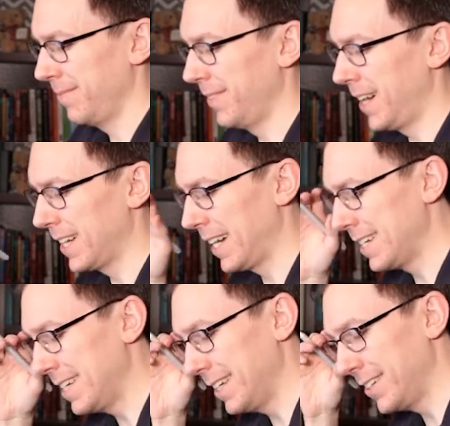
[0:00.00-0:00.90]
not
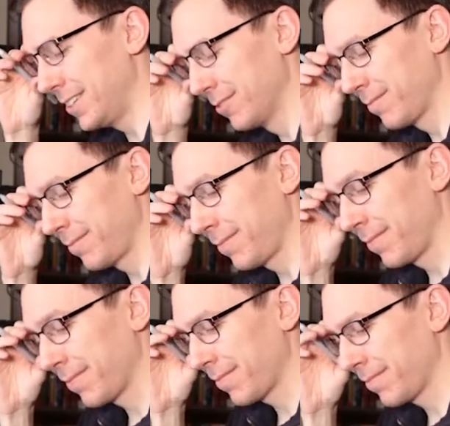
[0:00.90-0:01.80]
ideal.
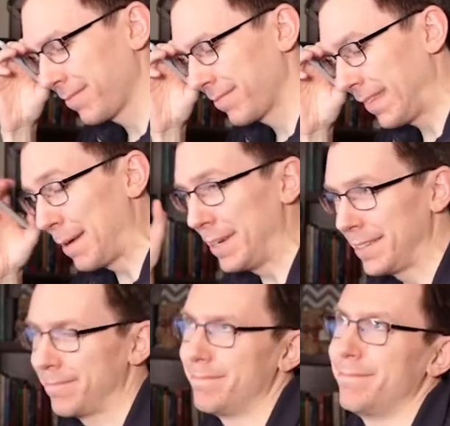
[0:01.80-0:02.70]
I
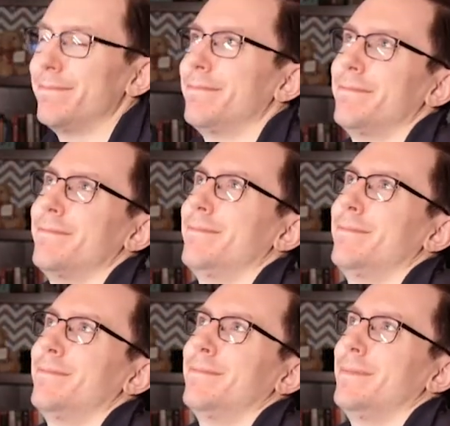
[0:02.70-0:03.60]
mean,
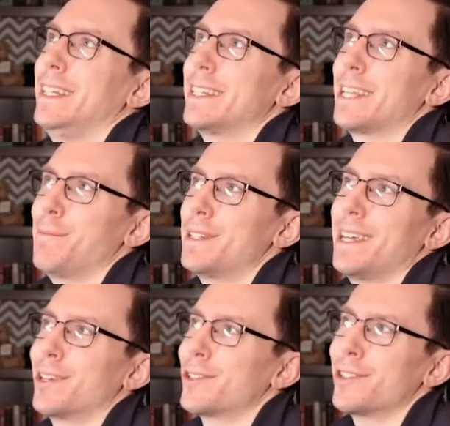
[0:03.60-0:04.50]
in some
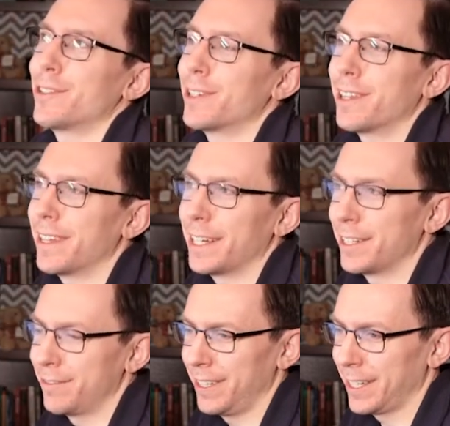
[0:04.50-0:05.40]
sense, you could
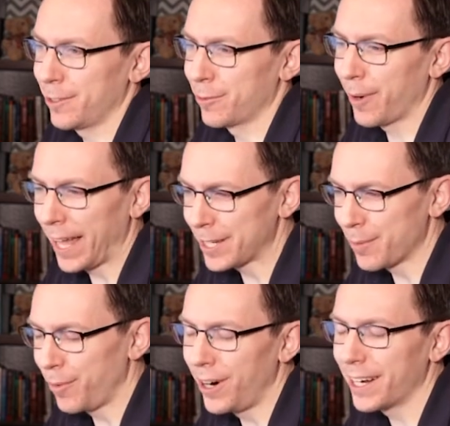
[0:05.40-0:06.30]
think of like a
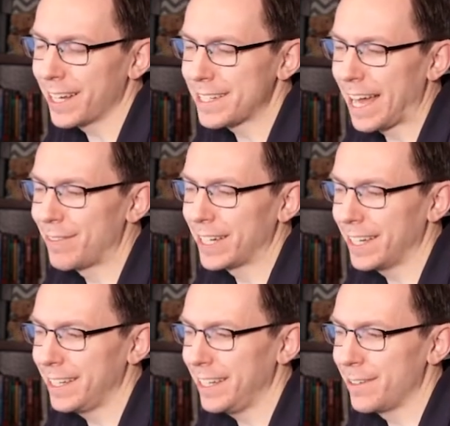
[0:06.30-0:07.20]
random walk as
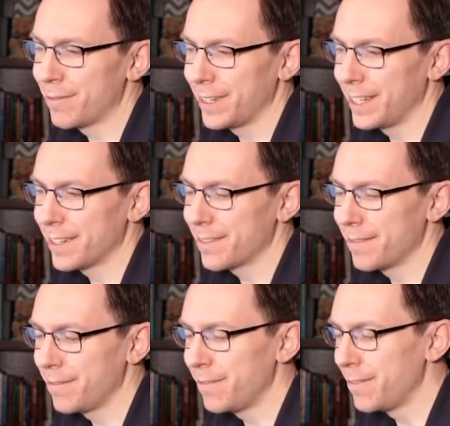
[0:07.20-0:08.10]
having an infinite
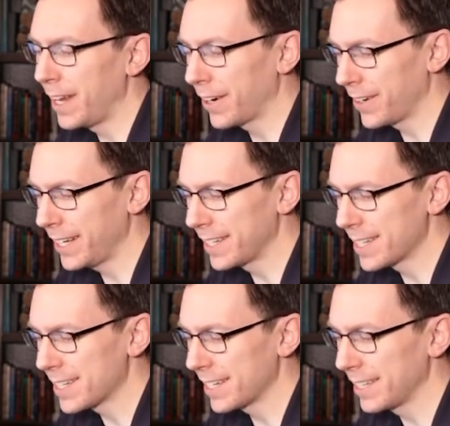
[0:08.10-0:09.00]

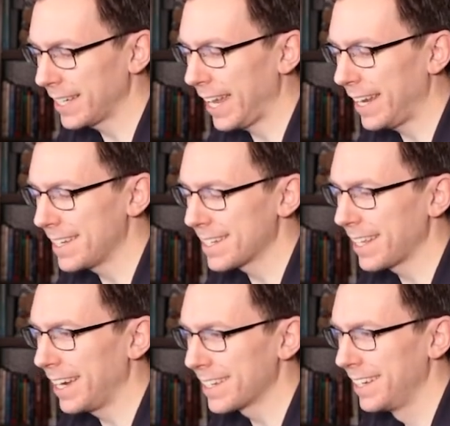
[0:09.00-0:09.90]
variance in the case
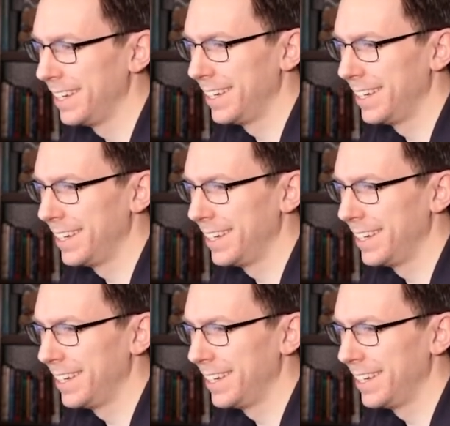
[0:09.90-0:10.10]
that